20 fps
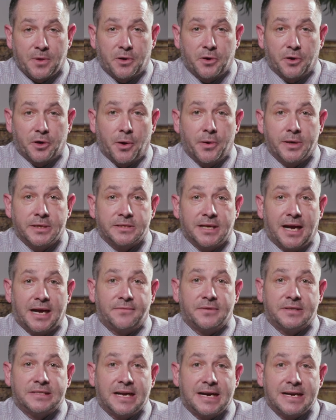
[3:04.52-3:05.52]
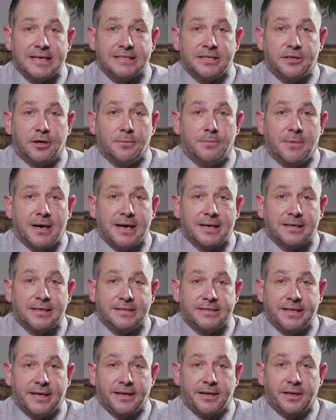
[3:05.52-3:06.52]
you could go into advertising or
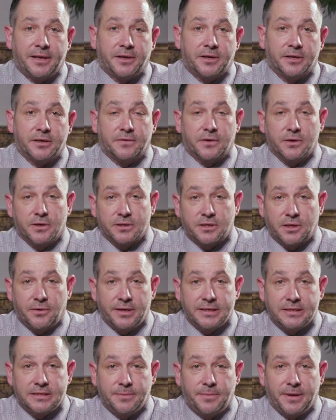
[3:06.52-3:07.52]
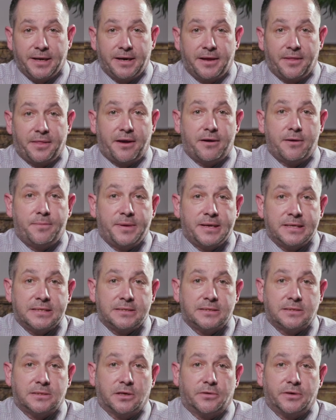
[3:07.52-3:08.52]
marketing, you could of course go into being a
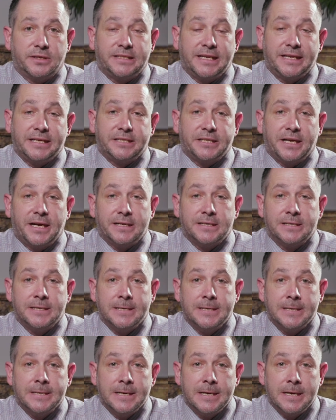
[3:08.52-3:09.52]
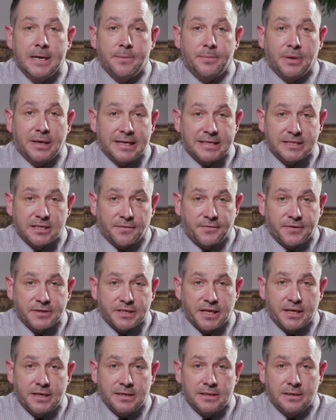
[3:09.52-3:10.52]
therapist or a teacher, police
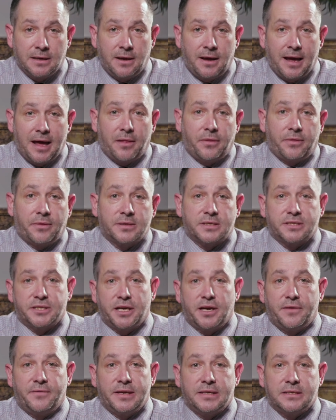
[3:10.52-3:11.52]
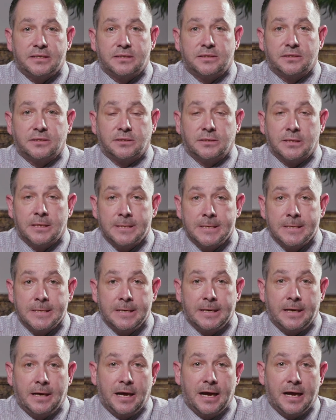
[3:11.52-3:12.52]
officer, health service,
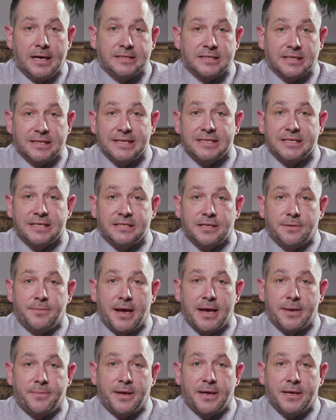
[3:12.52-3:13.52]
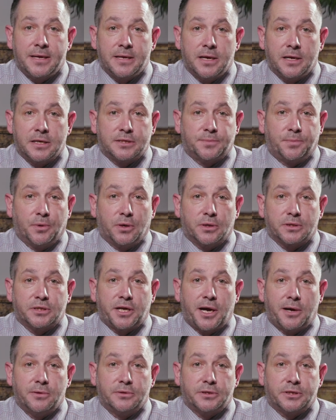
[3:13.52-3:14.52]
a solicitor maybe, a sports
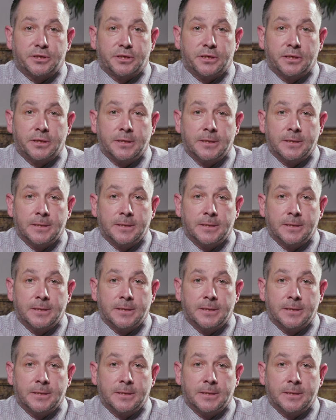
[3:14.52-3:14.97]
coach.